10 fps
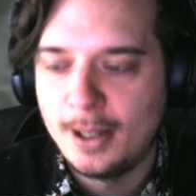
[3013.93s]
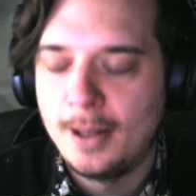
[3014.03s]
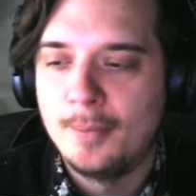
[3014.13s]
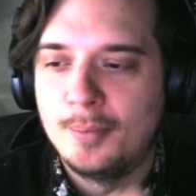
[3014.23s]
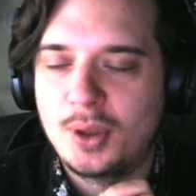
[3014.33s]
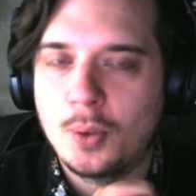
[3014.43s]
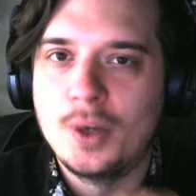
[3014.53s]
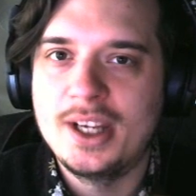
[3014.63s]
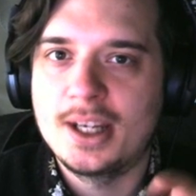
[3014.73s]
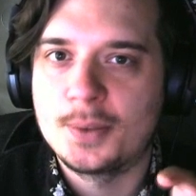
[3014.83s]
but the way
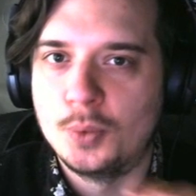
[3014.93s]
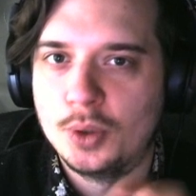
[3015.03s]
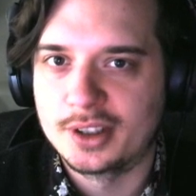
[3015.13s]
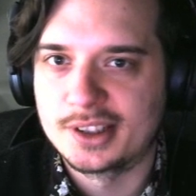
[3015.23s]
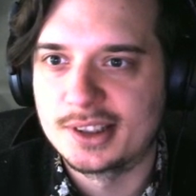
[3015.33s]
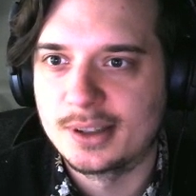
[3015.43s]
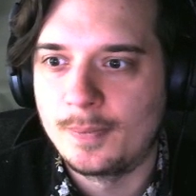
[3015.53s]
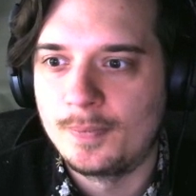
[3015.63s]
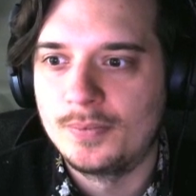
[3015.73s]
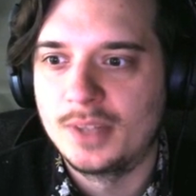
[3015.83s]
that works
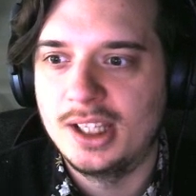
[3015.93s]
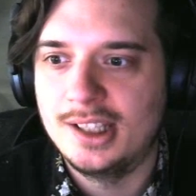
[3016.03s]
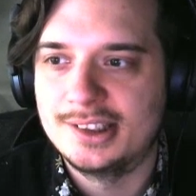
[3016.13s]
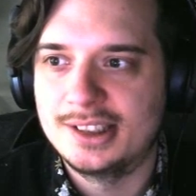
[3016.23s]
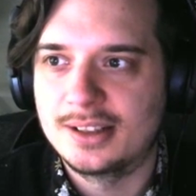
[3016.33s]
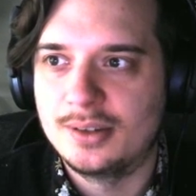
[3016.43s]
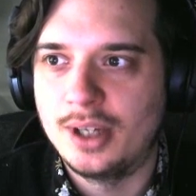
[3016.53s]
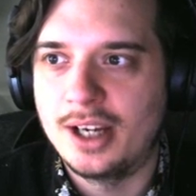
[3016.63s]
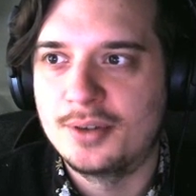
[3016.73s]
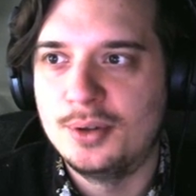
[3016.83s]
is that you have
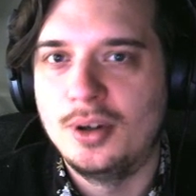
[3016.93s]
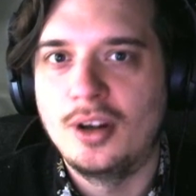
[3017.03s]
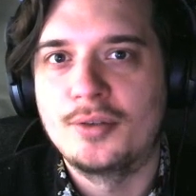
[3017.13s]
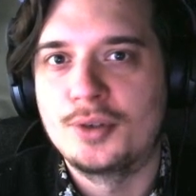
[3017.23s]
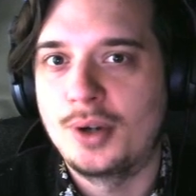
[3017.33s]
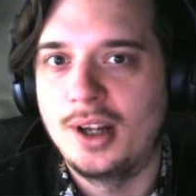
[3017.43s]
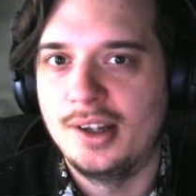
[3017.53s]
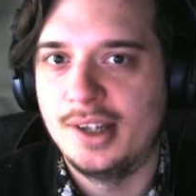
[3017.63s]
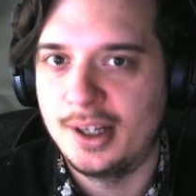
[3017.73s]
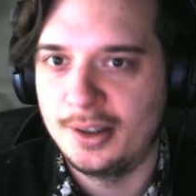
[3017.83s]
to do a lot of trial and
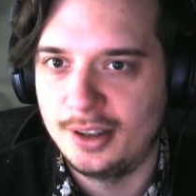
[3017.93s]
error,